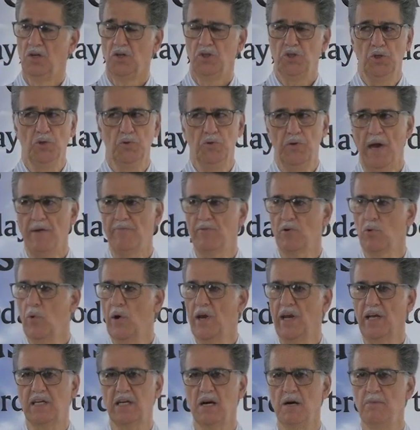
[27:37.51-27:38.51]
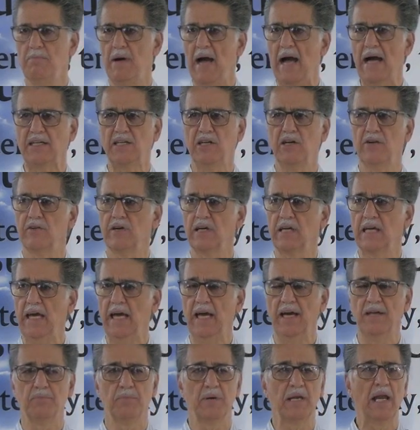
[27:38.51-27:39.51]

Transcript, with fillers: You never want to come back here again.